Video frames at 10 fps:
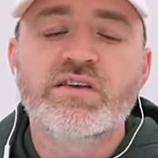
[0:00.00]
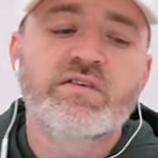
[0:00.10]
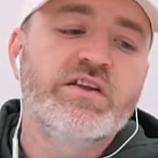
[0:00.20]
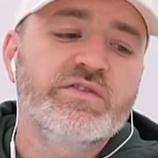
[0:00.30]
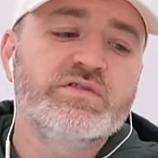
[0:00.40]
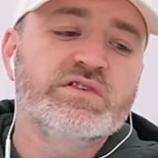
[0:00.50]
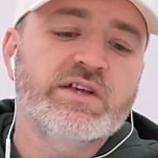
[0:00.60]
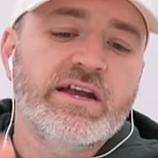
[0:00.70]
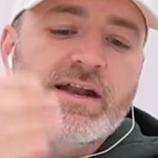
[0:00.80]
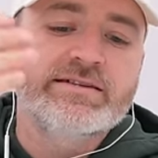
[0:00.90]
even if you just
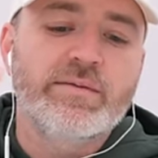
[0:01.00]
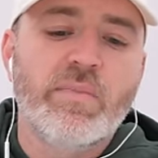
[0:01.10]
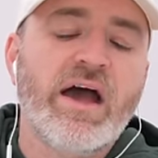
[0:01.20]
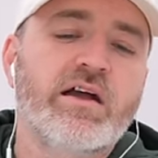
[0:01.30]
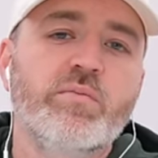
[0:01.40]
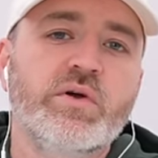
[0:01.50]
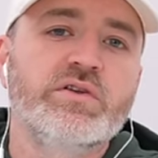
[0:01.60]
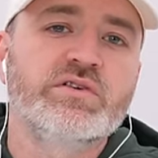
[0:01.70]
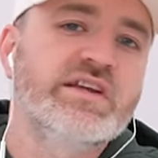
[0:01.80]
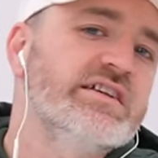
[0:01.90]
got it as a backup on
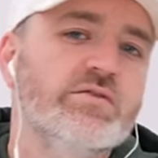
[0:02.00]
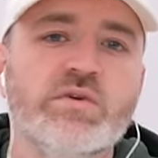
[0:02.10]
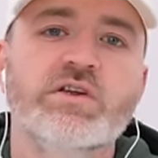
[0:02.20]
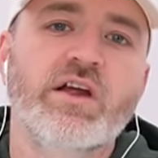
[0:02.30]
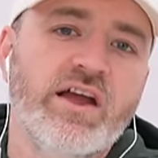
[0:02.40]
your desk when your